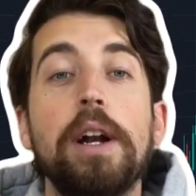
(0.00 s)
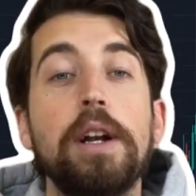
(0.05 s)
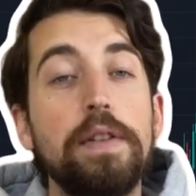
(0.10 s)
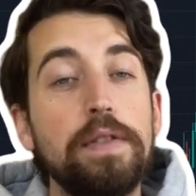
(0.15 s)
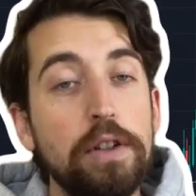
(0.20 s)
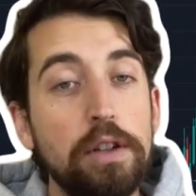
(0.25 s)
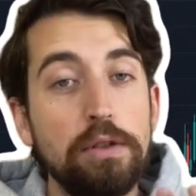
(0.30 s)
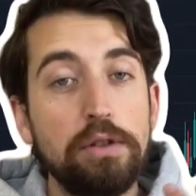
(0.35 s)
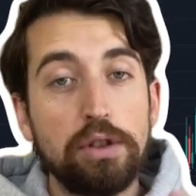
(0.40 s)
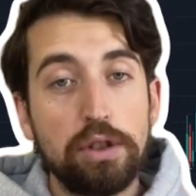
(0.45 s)
And
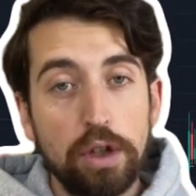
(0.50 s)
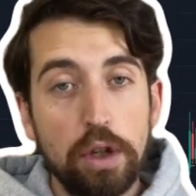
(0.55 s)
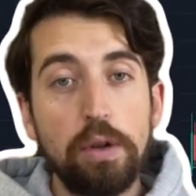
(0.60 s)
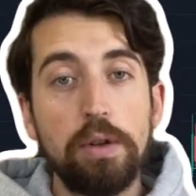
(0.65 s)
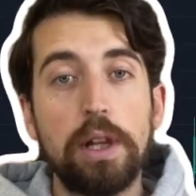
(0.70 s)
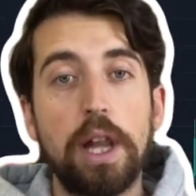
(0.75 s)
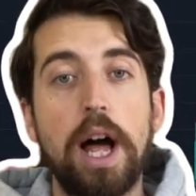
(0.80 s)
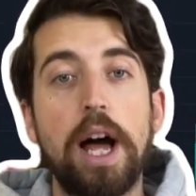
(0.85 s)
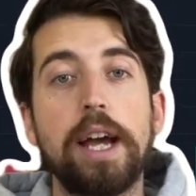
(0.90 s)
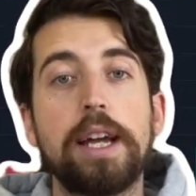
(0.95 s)
if you do
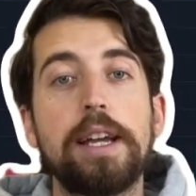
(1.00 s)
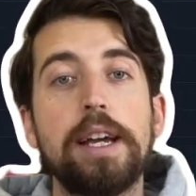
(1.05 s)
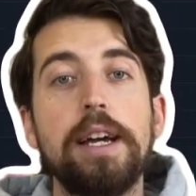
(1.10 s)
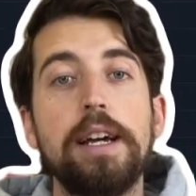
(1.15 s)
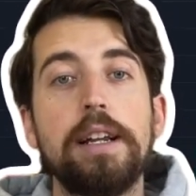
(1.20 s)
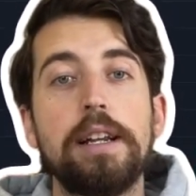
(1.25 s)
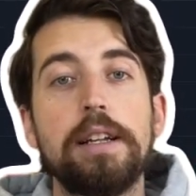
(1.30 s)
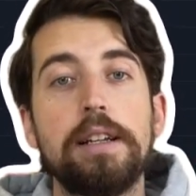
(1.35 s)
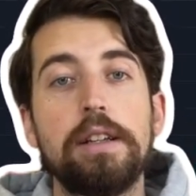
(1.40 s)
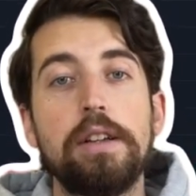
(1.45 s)
like
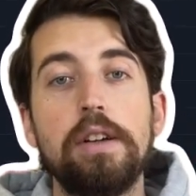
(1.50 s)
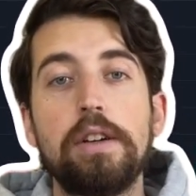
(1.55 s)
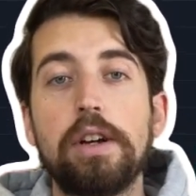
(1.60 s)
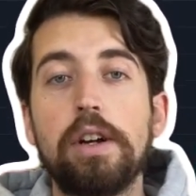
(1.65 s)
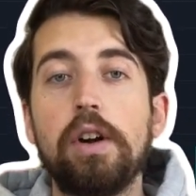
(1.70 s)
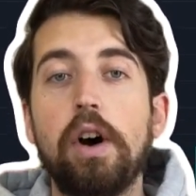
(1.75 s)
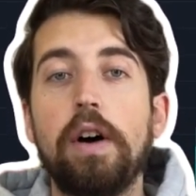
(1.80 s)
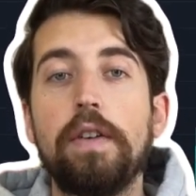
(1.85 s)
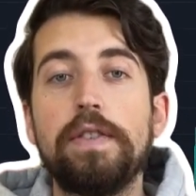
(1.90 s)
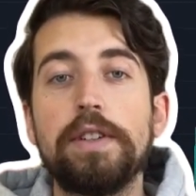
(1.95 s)
it, you
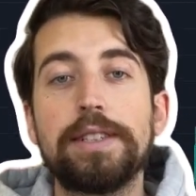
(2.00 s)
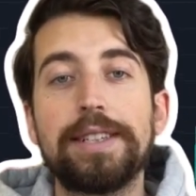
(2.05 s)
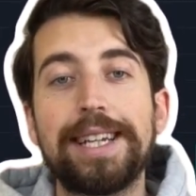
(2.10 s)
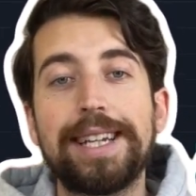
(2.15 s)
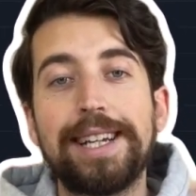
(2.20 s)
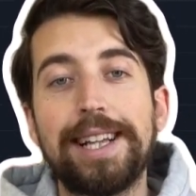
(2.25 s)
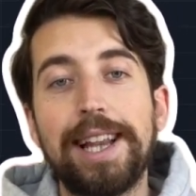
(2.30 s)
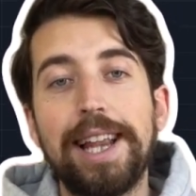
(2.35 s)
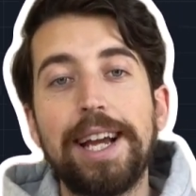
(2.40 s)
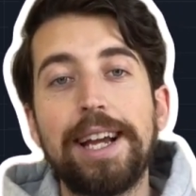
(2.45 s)
can obviously
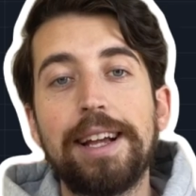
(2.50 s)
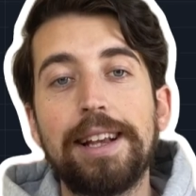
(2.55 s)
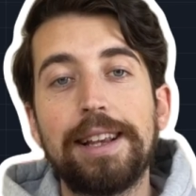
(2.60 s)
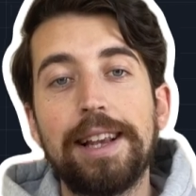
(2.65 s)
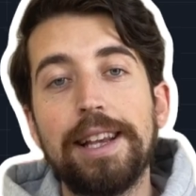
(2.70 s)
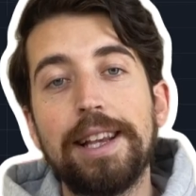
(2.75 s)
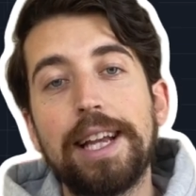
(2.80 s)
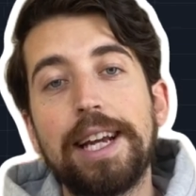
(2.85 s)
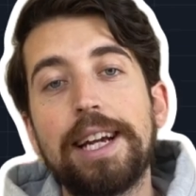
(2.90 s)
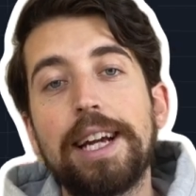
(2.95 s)
click the
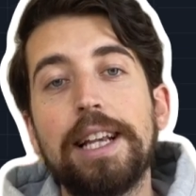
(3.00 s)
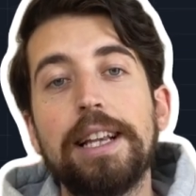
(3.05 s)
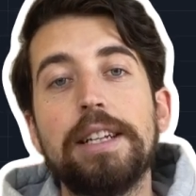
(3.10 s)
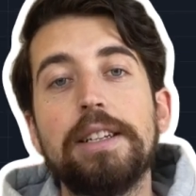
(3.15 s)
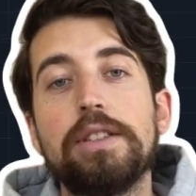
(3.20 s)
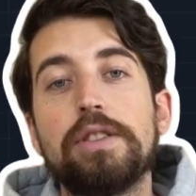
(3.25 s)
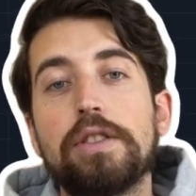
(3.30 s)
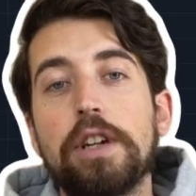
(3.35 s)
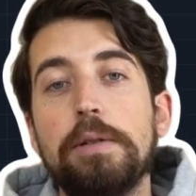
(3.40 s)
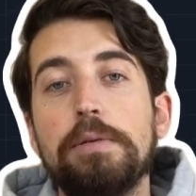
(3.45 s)
link in the
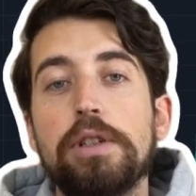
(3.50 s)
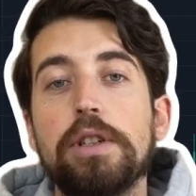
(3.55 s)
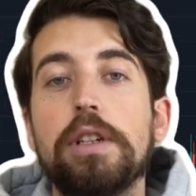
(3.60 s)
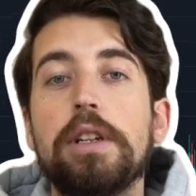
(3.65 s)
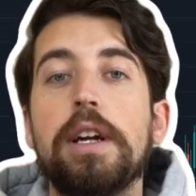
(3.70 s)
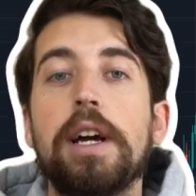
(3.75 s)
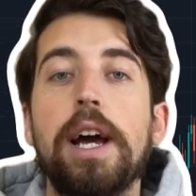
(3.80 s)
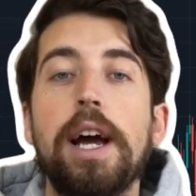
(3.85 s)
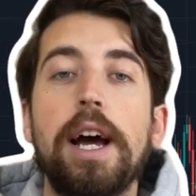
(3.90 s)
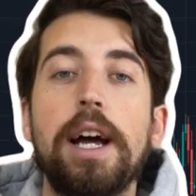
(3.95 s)

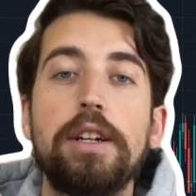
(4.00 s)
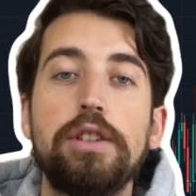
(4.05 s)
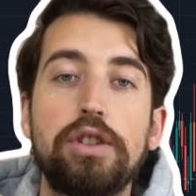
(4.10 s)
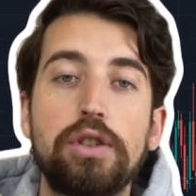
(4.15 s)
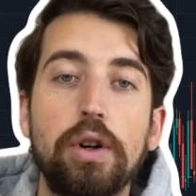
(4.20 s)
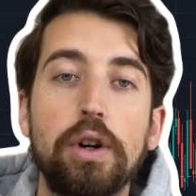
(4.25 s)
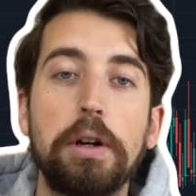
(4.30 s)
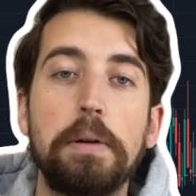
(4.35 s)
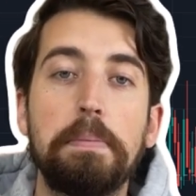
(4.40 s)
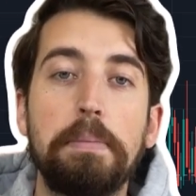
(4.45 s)
description and
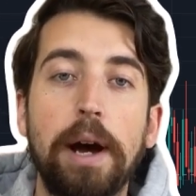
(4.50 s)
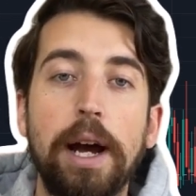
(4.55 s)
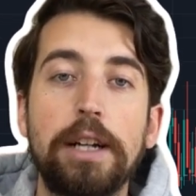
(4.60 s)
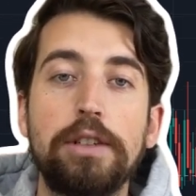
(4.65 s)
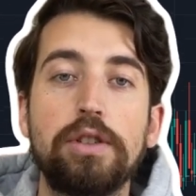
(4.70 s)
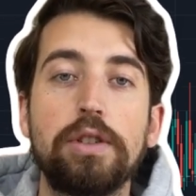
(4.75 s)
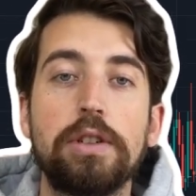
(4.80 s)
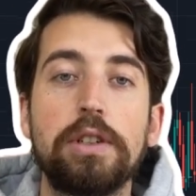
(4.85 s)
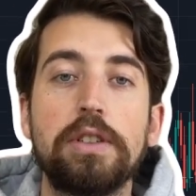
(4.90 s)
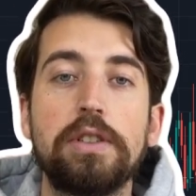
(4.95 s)
join
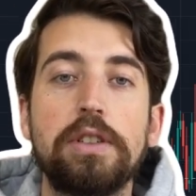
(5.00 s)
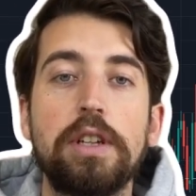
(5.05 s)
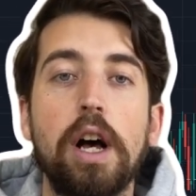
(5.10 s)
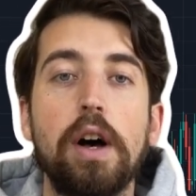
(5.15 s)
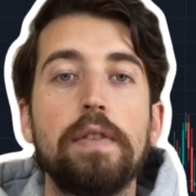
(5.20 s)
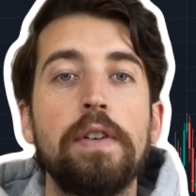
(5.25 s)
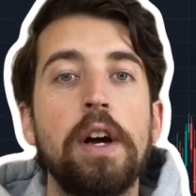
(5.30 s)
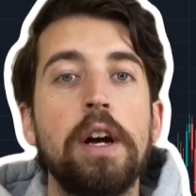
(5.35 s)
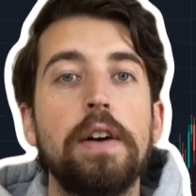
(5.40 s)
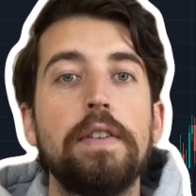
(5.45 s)
Patreon
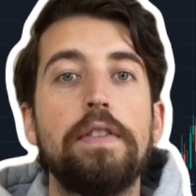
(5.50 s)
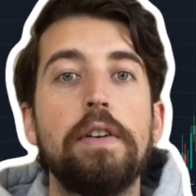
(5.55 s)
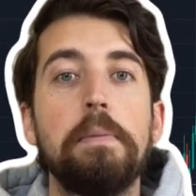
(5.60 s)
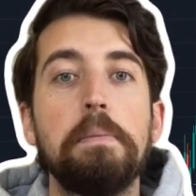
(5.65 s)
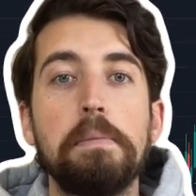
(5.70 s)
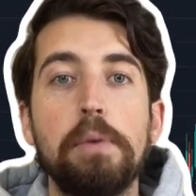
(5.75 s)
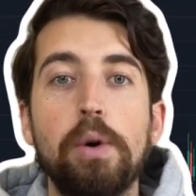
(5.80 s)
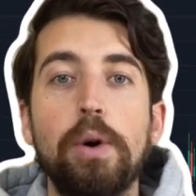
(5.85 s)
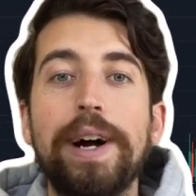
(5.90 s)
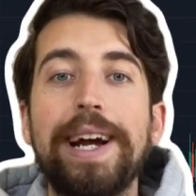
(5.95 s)
yourself for
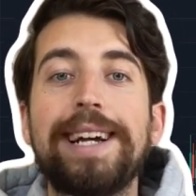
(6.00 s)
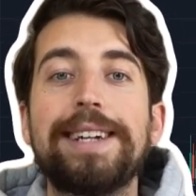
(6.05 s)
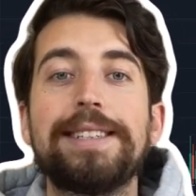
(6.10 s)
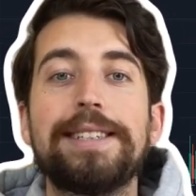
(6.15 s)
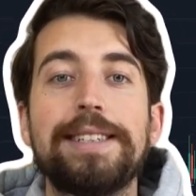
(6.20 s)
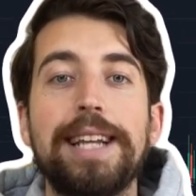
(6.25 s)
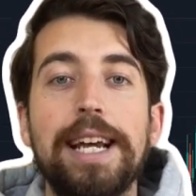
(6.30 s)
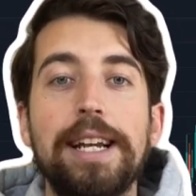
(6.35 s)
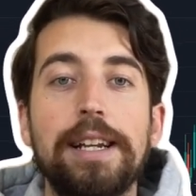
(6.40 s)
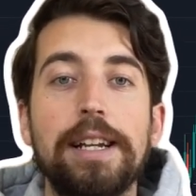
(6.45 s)
more
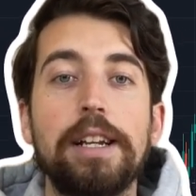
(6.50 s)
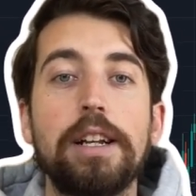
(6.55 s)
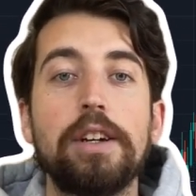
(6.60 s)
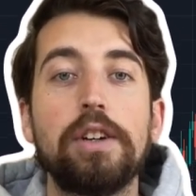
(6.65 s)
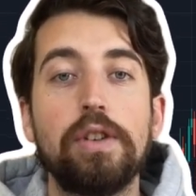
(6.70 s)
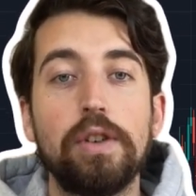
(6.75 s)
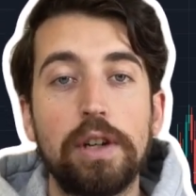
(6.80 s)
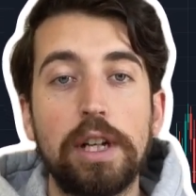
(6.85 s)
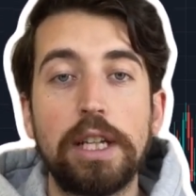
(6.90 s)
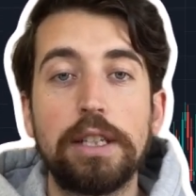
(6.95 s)
extended
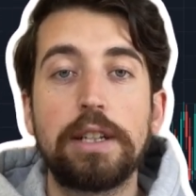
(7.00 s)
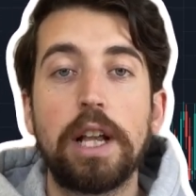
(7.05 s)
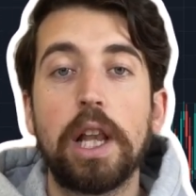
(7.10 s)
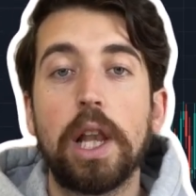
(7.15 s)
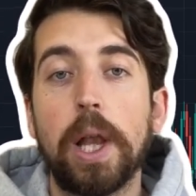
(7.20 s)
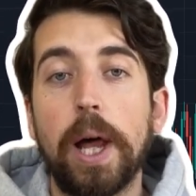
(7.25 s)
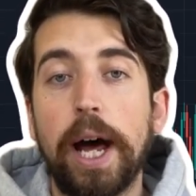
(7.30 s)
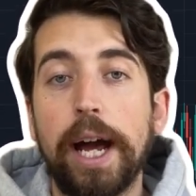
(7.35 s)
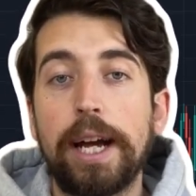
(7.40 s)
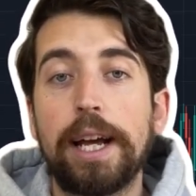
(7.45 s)
goodies
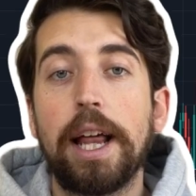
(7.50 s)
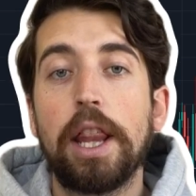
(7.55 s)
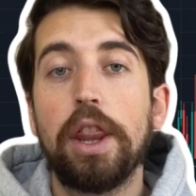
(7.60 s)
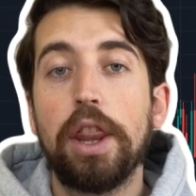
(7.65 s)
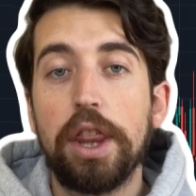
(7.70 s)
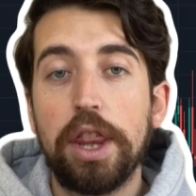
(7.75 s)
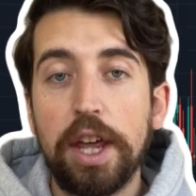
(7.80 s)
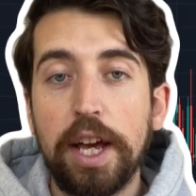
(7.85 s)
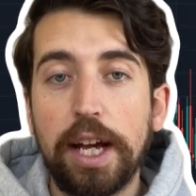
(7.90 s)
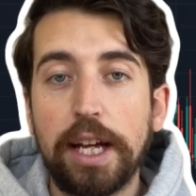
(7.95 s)
like
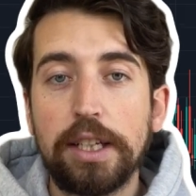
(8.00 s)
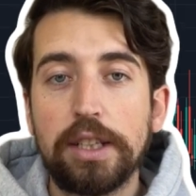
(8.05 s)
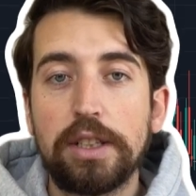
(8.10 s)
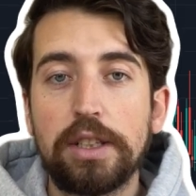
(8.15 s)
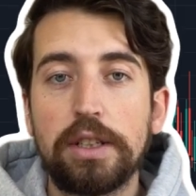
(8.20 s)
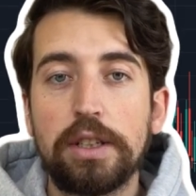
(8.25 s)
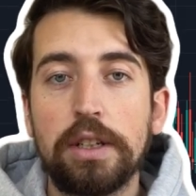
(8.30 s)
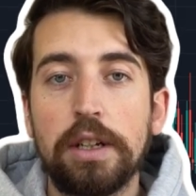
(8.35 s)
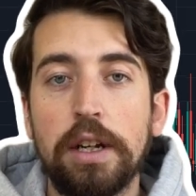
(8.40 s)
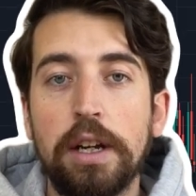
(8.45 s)

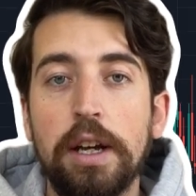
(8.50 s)
this.